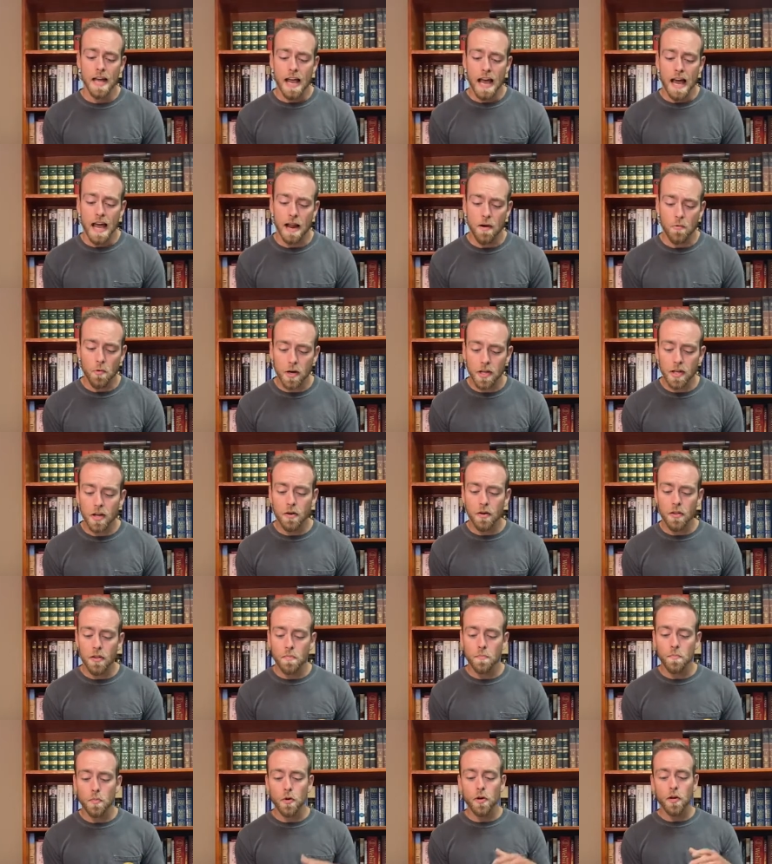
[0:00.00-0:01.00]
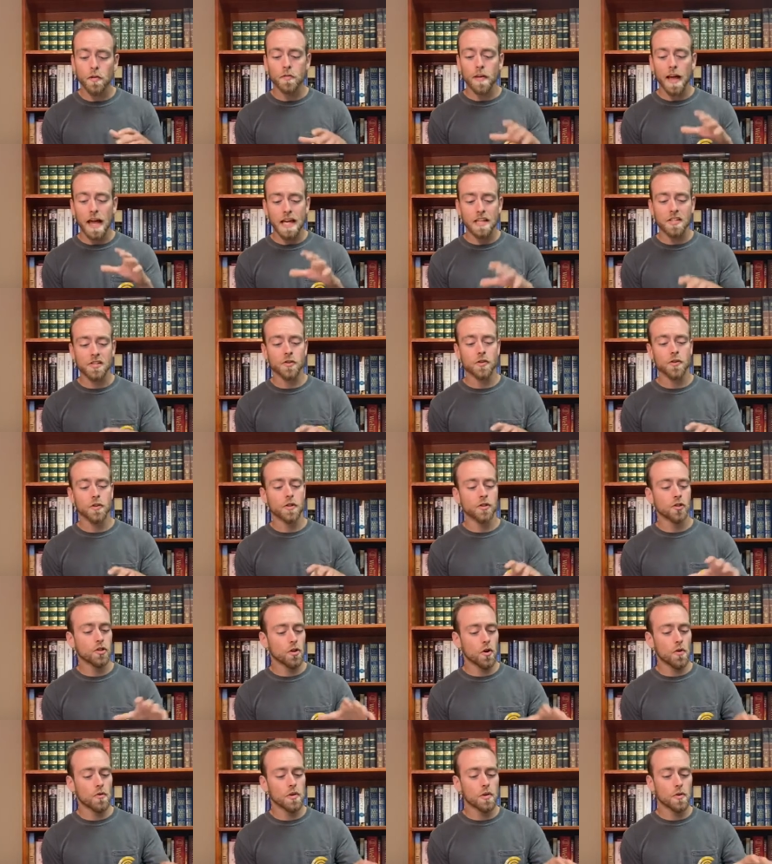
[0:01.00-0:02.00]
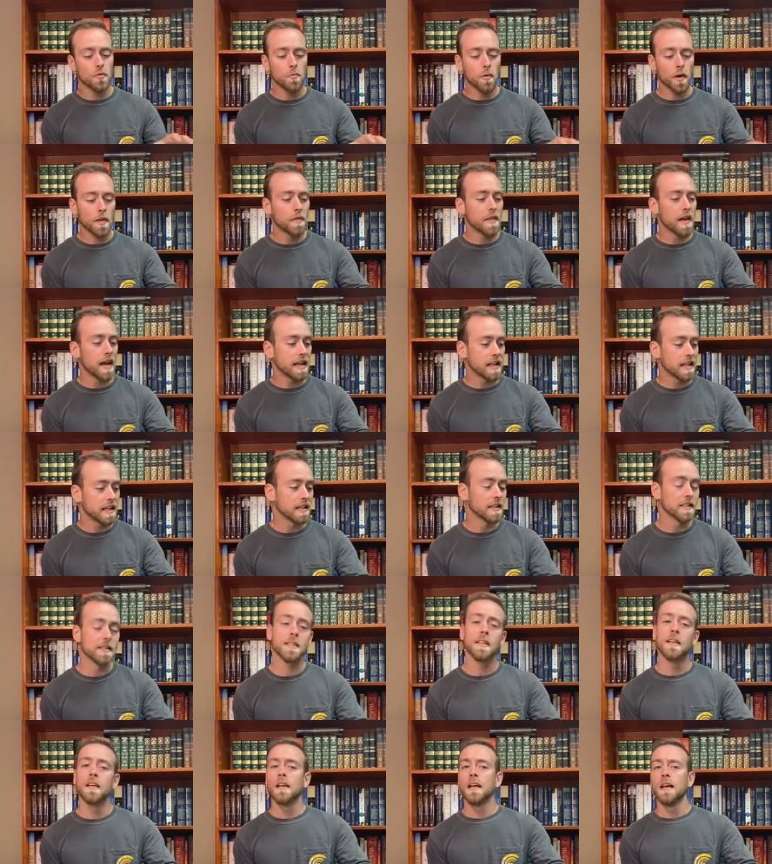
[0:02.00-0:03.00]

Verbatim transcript: And I want to go to the book of Esther to show you what that is.